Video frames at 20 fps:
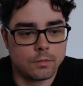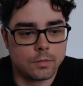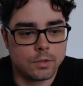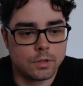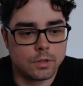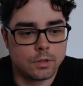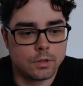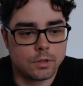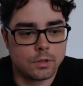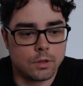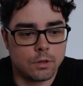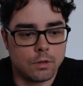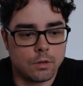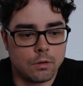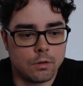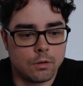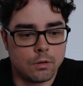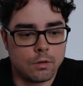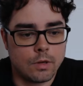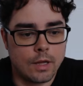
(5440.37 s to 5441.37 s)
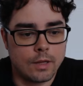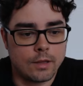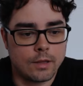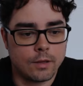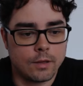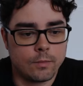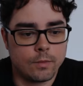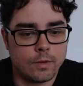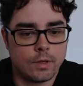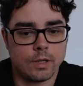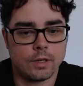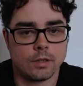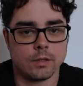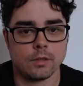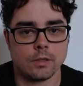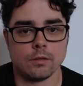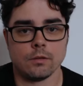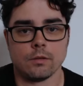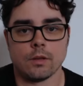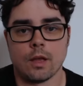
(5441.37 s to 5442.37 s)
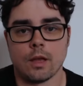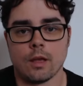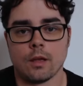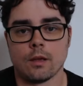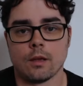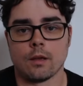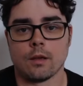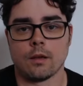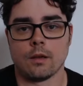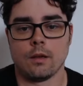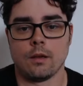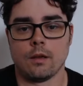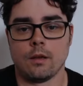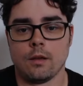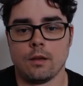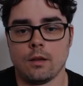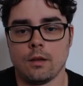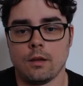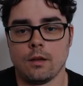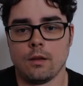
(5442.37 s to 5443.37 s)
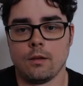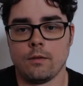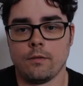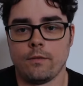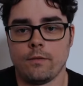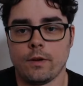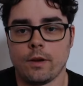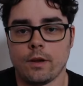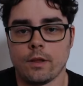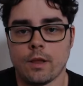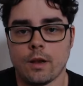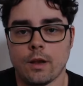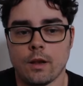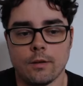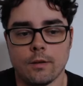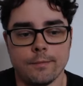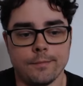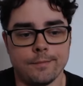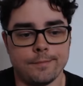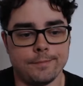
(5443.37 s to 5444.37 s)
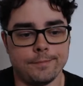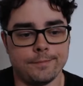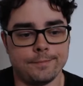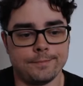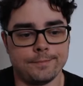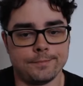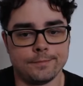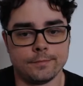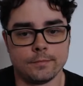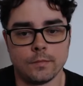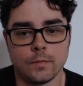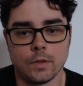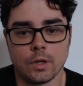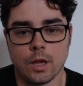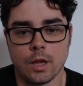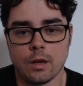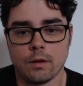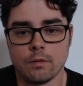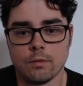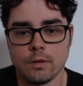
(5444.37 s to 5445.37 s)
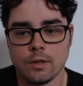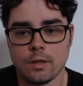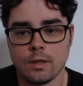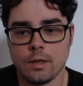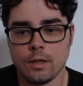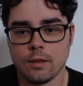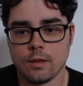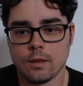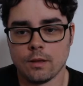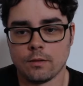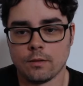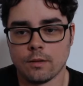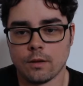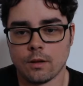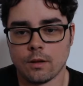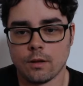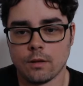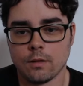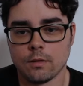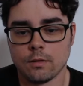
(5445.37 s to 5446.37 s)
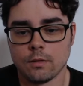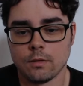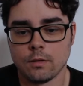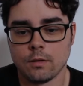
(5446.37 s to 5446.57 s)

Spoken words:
So I think we need to like figure that out. Okay, I don't really need this at all